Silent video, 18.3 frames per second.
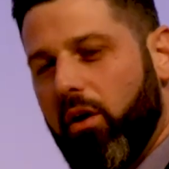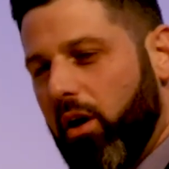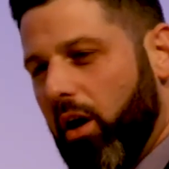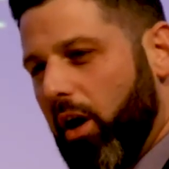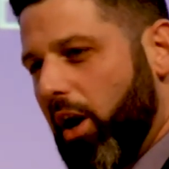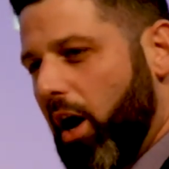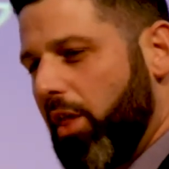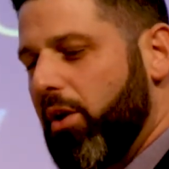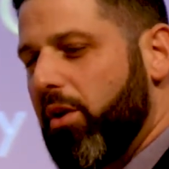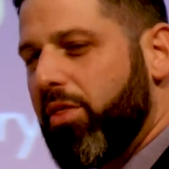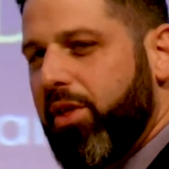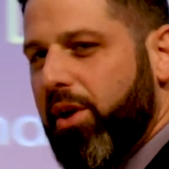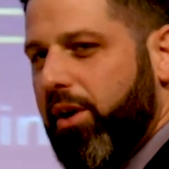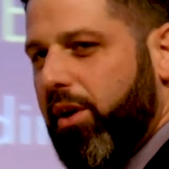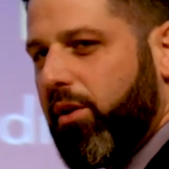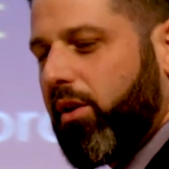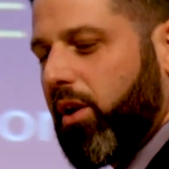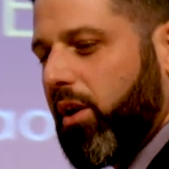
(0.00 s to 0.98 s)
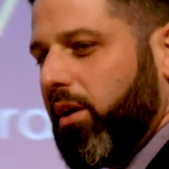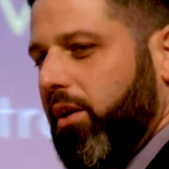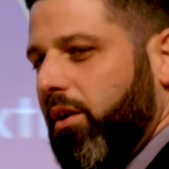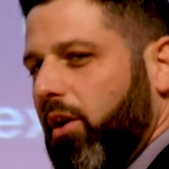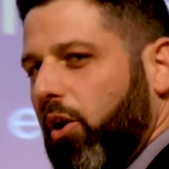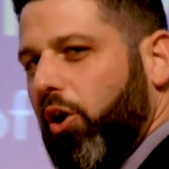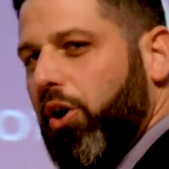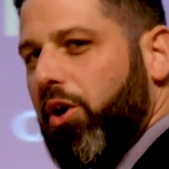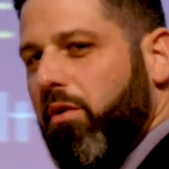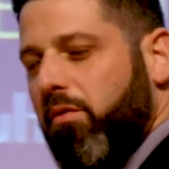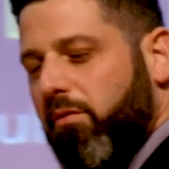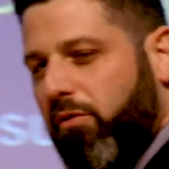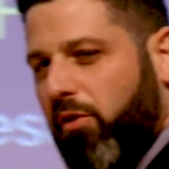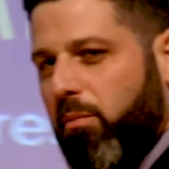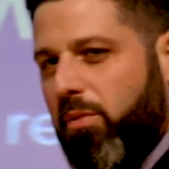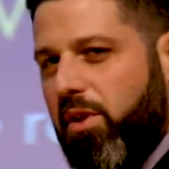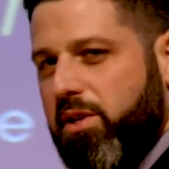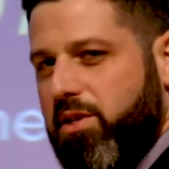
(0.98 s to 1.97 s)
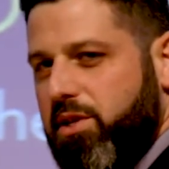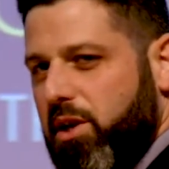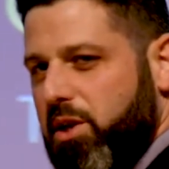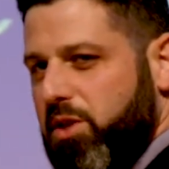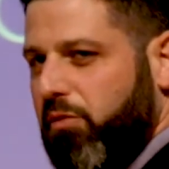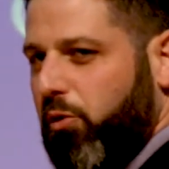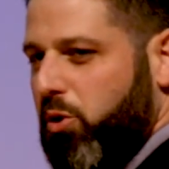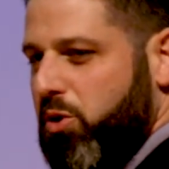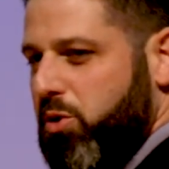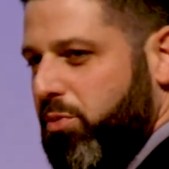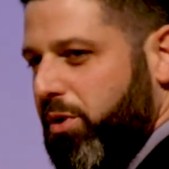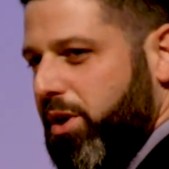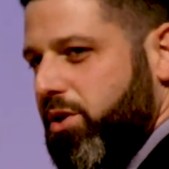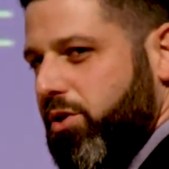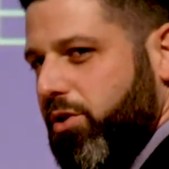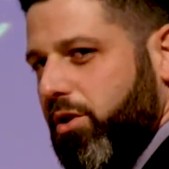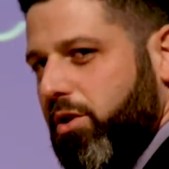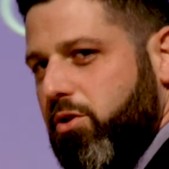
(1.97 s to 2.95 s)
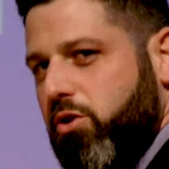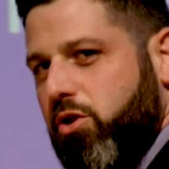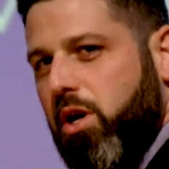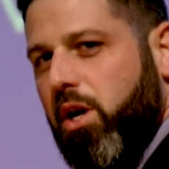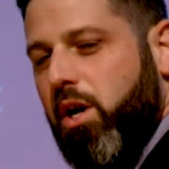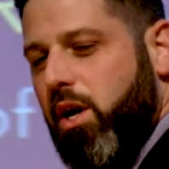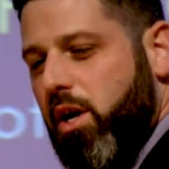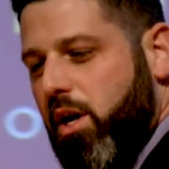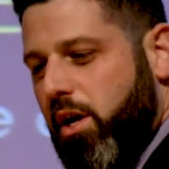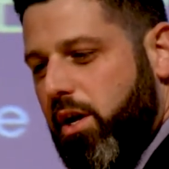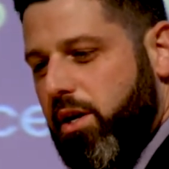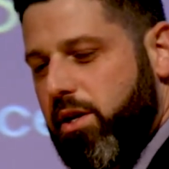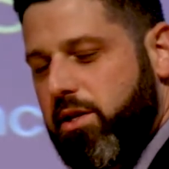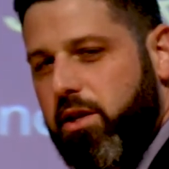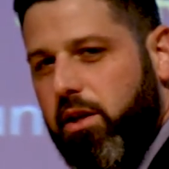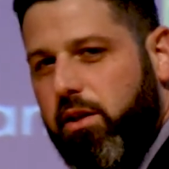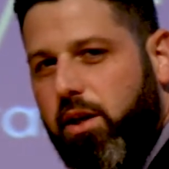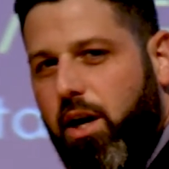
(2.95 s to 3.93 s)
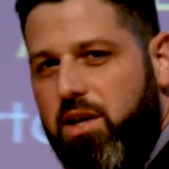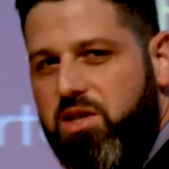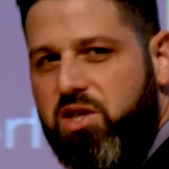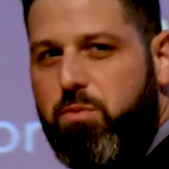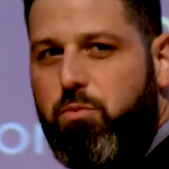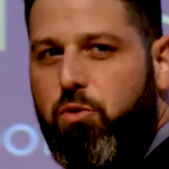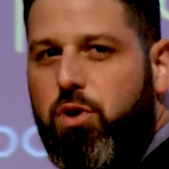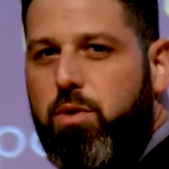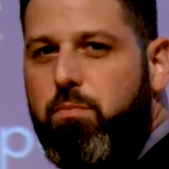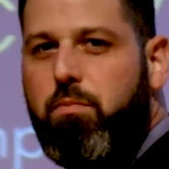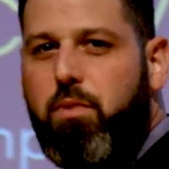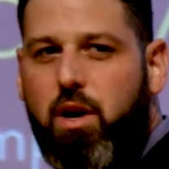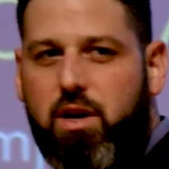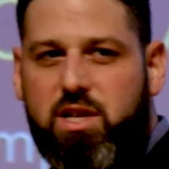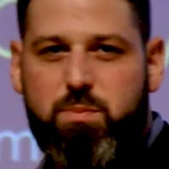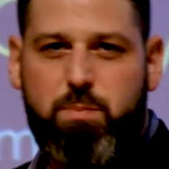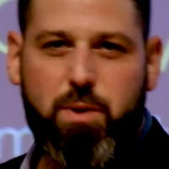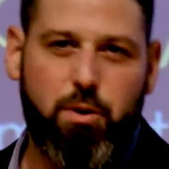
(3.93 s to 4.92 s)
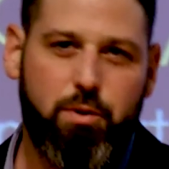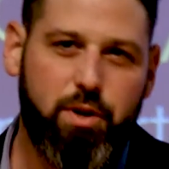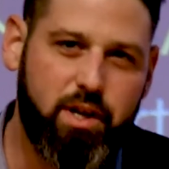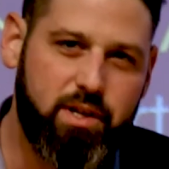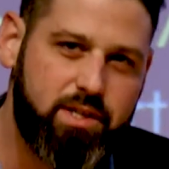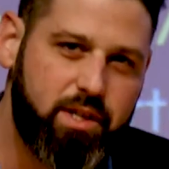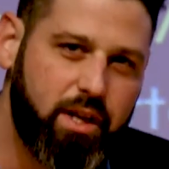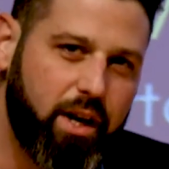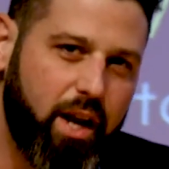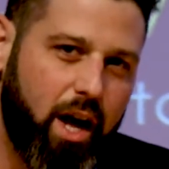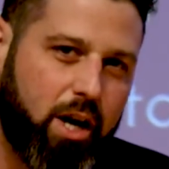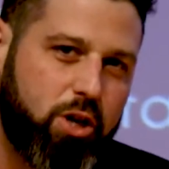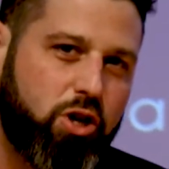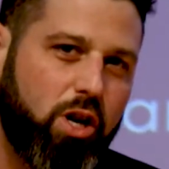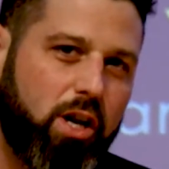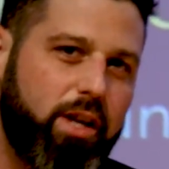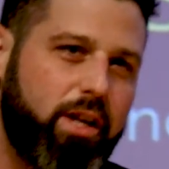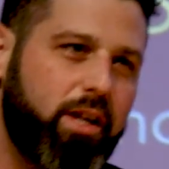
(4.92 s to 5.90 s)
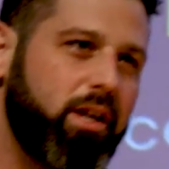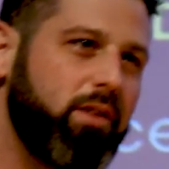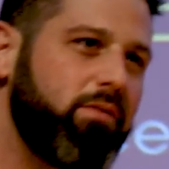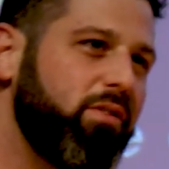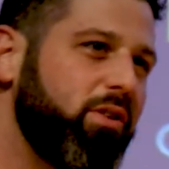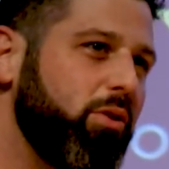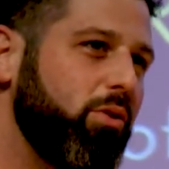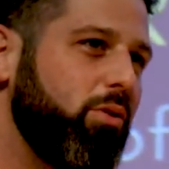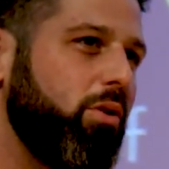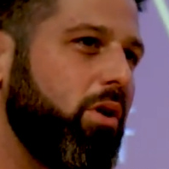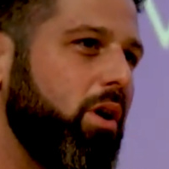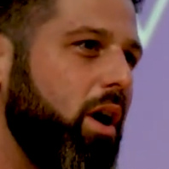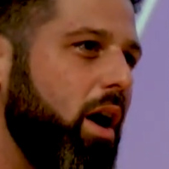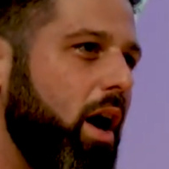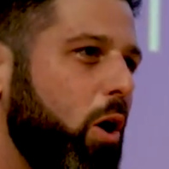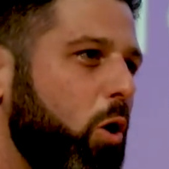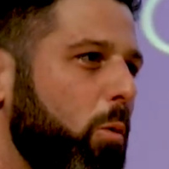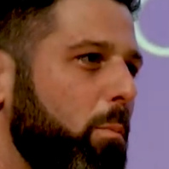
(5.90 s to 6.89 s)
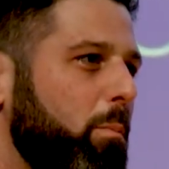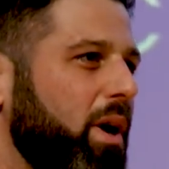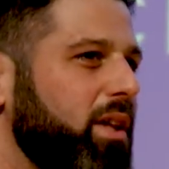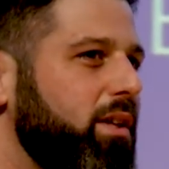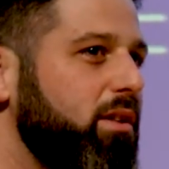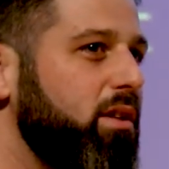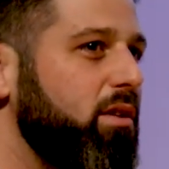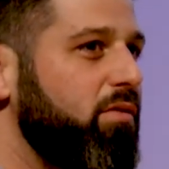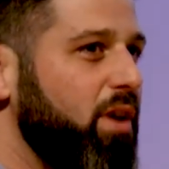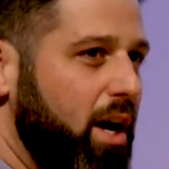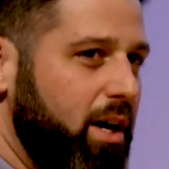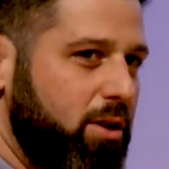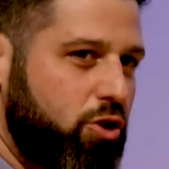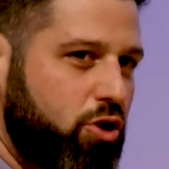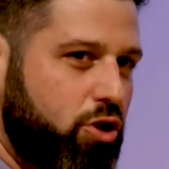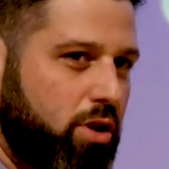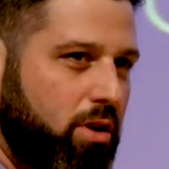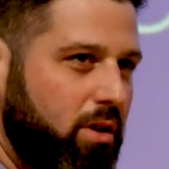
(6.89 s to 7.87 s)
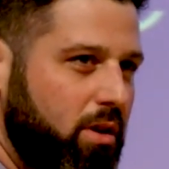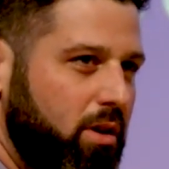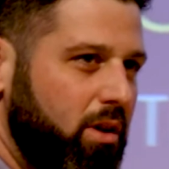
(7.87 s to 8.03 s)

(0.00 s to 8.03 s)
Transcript: Another thing you can learn from the Salesforce research is that customer experience can actually give you a competitive edge.